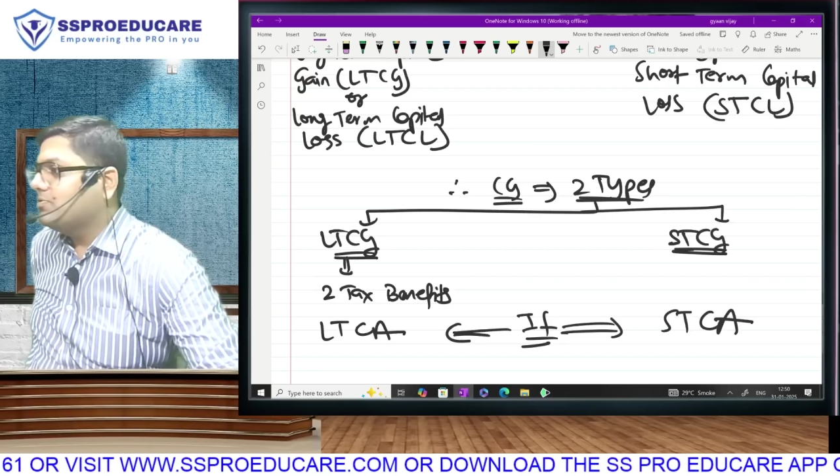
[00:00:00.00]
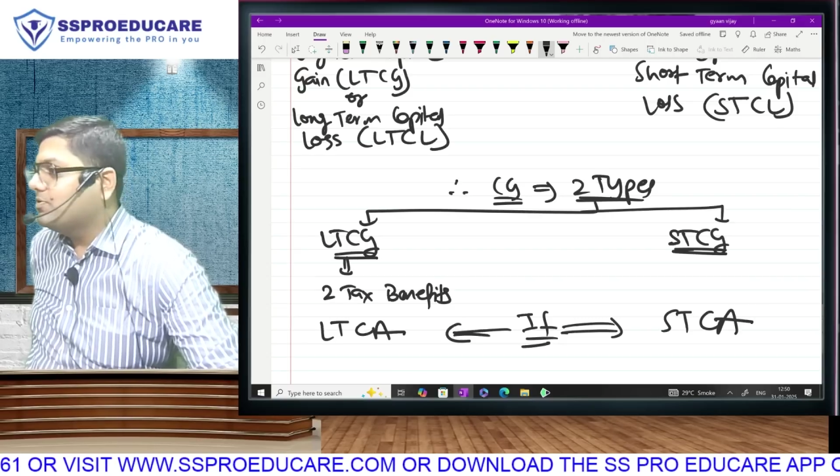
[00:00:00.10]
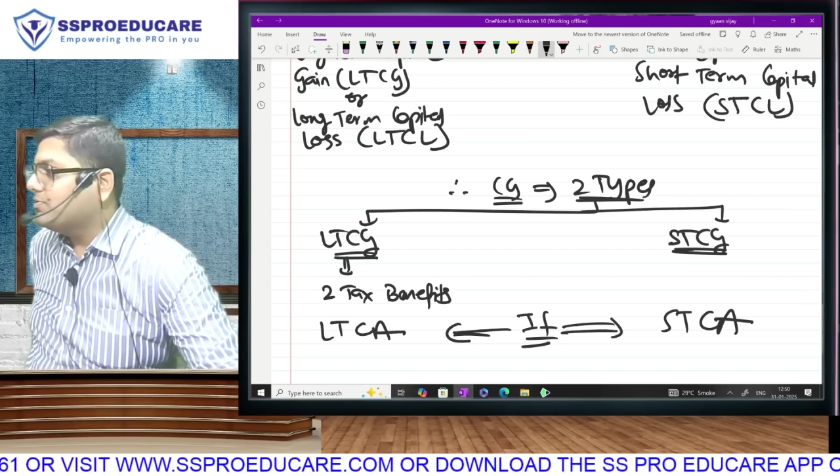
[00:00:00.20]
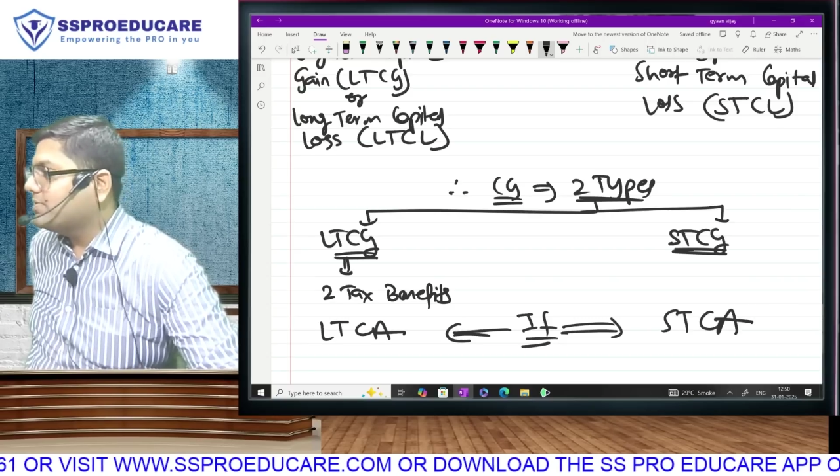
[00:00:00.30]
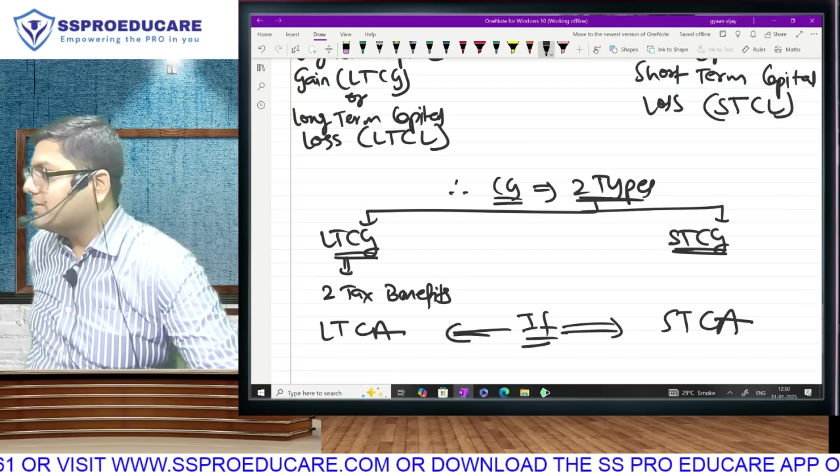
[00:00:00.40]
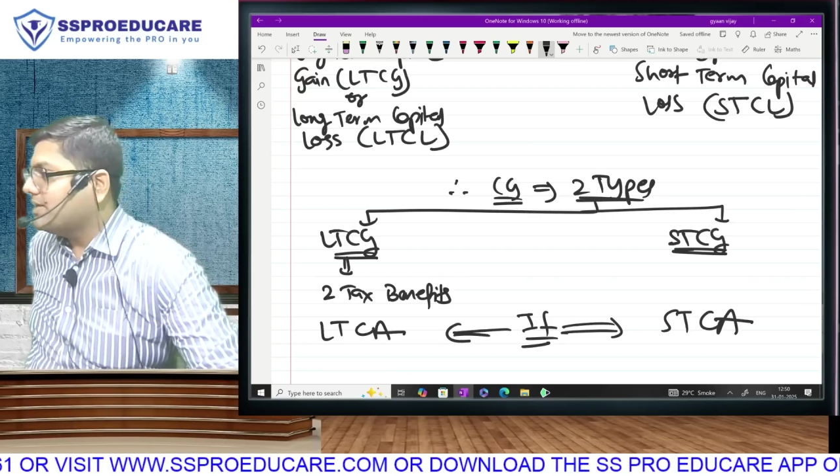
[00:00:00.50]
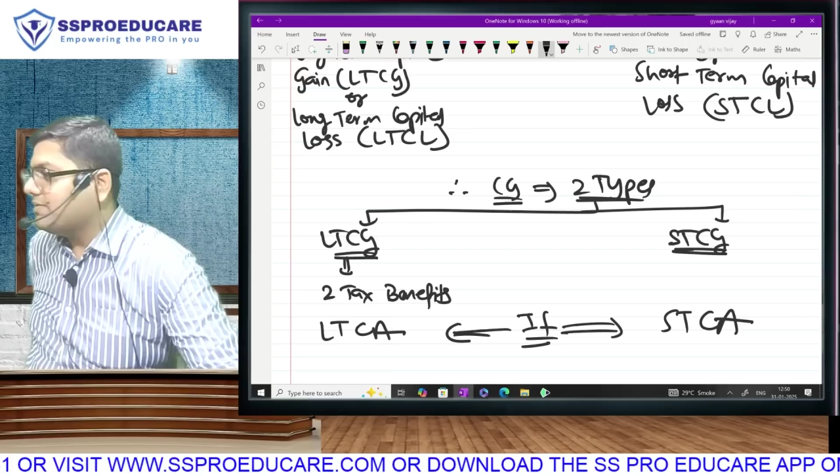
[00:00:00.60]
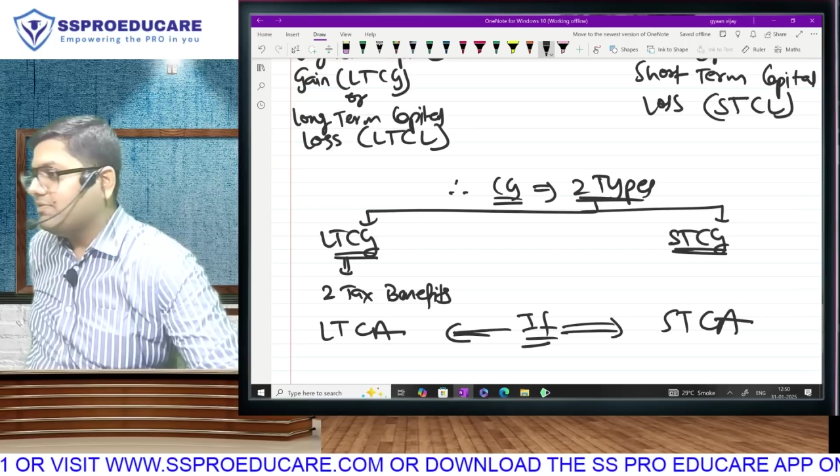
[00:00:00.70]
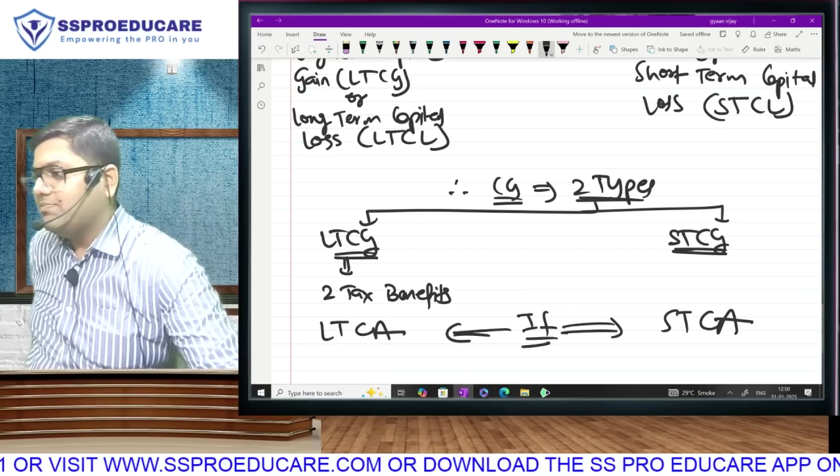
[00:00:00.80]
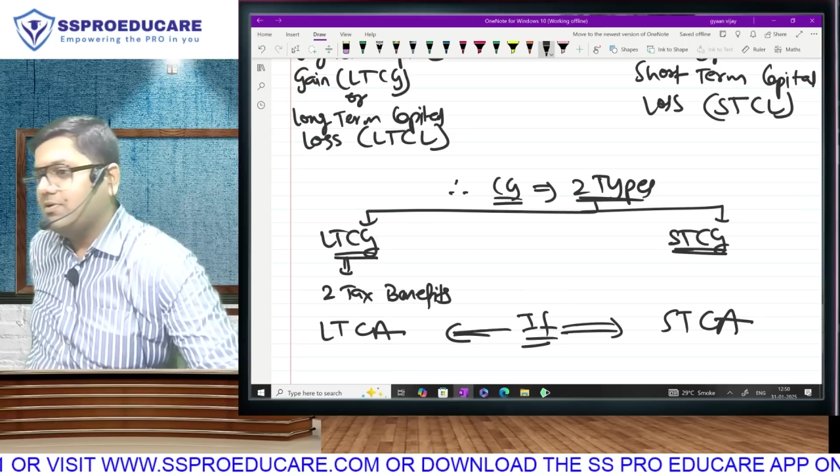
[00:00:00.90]
Don't you think that
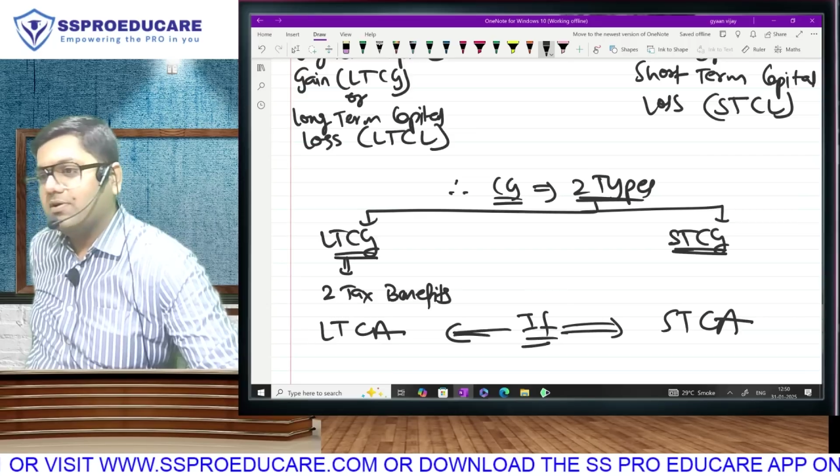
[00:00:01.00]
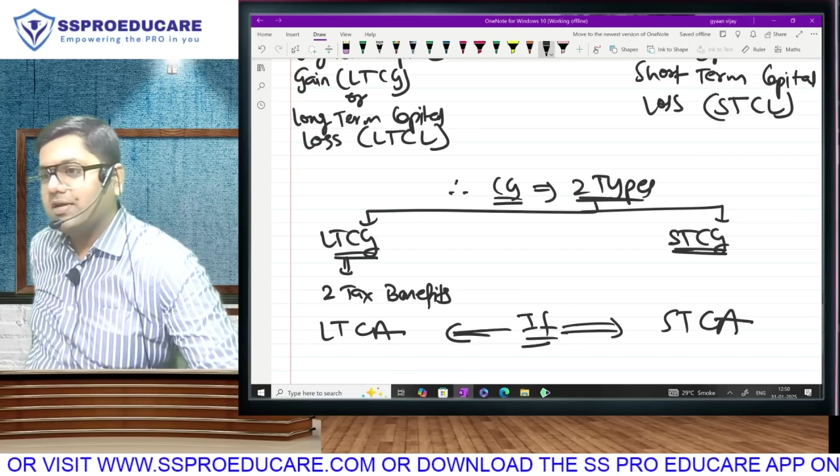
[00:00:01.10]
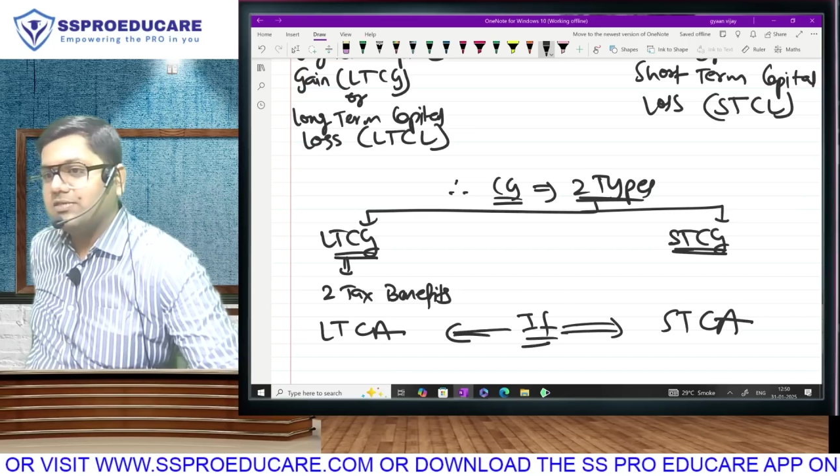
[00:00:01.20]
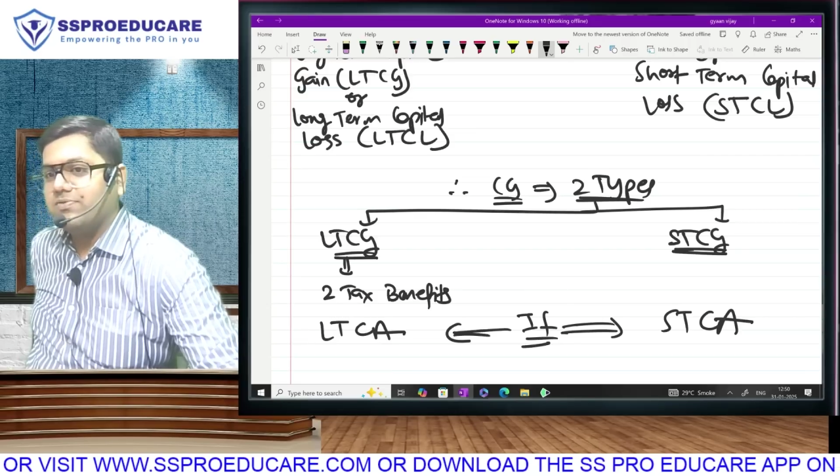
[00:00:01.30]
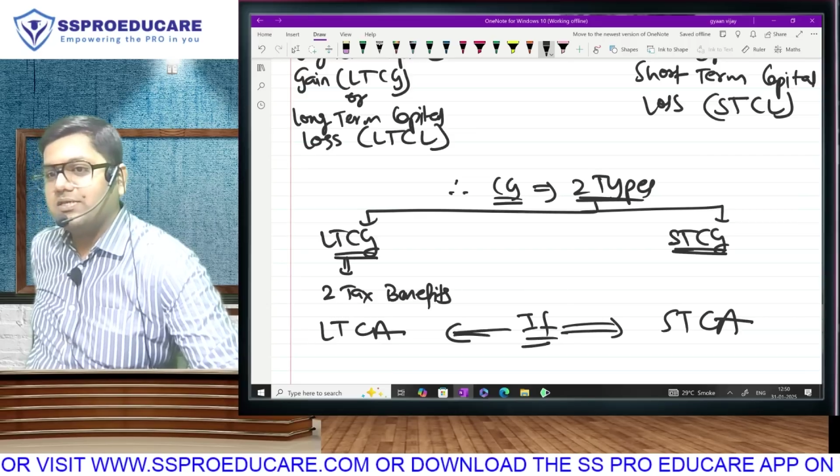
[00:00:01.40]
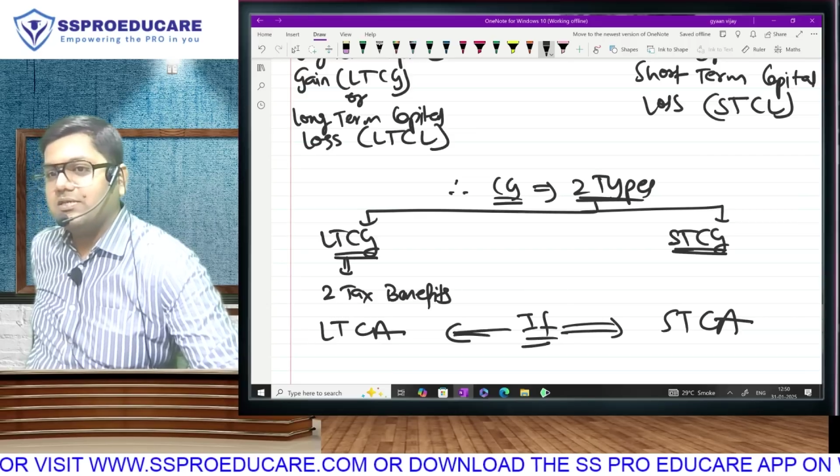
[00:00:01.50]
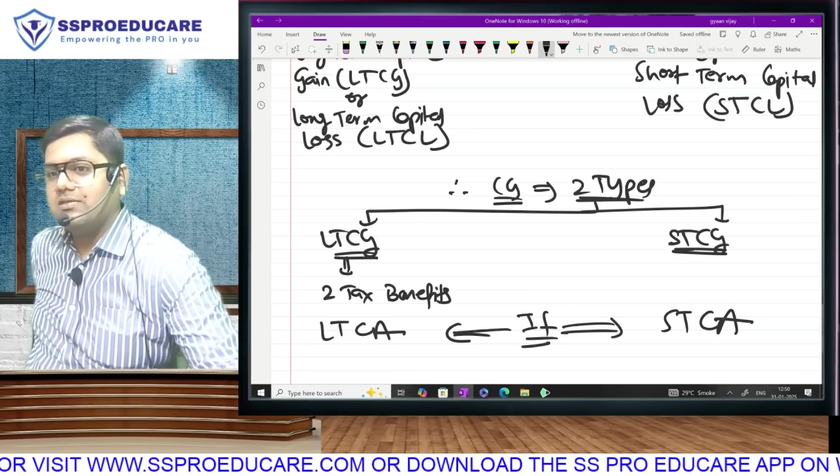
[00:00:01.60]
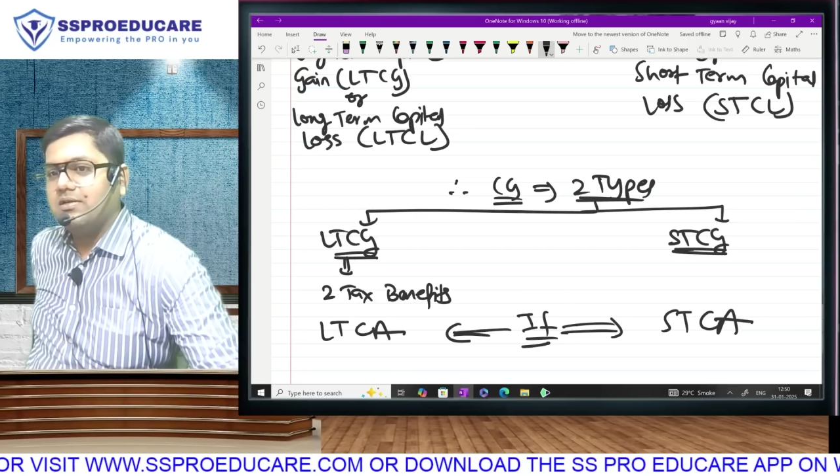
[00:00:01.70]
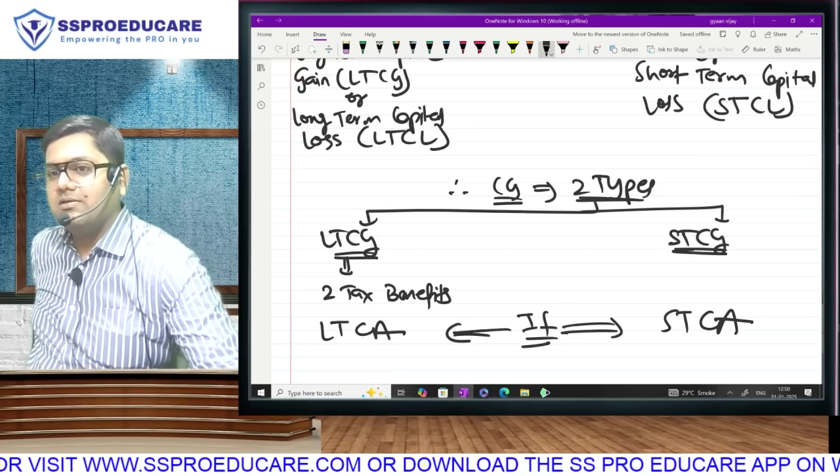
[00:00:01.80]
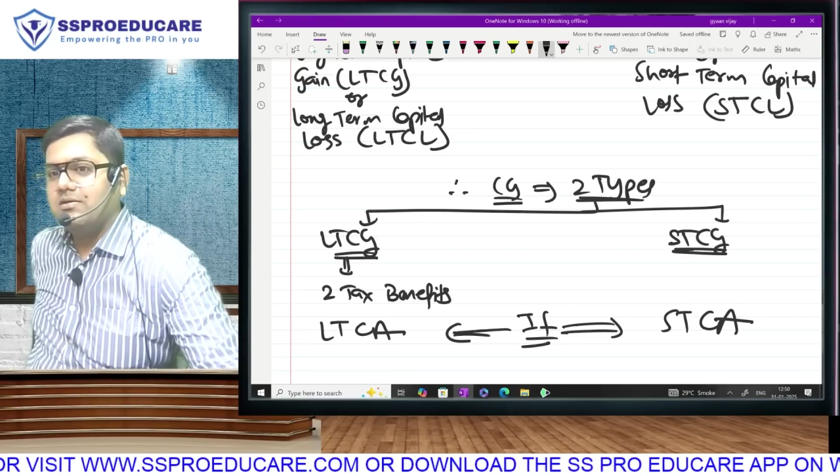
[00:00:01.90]
will be your next question
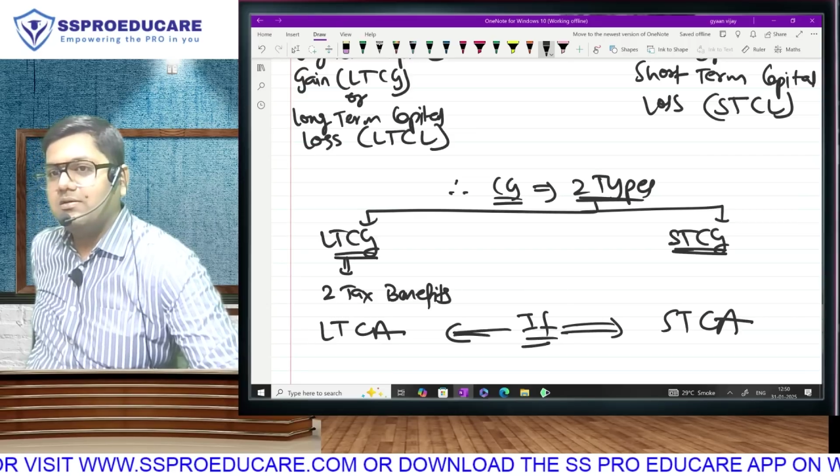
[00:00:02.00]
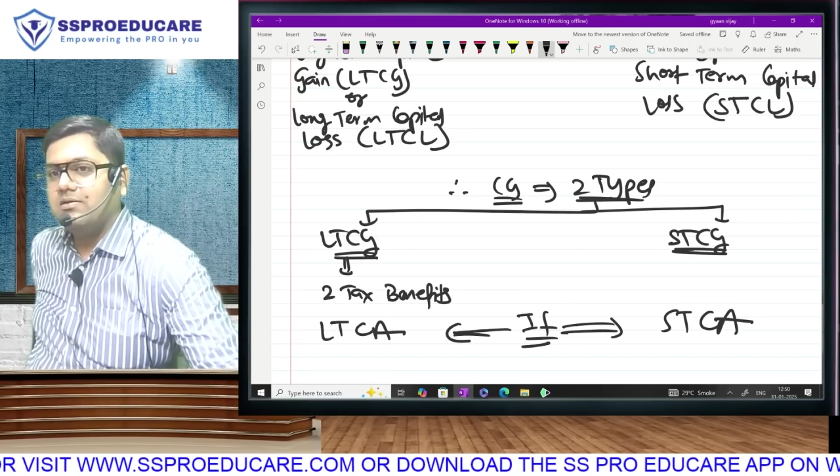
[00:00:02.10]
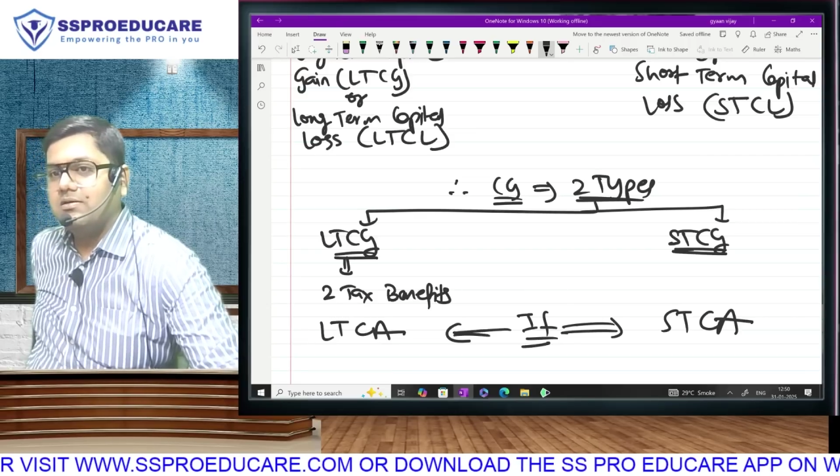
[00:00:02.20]
then?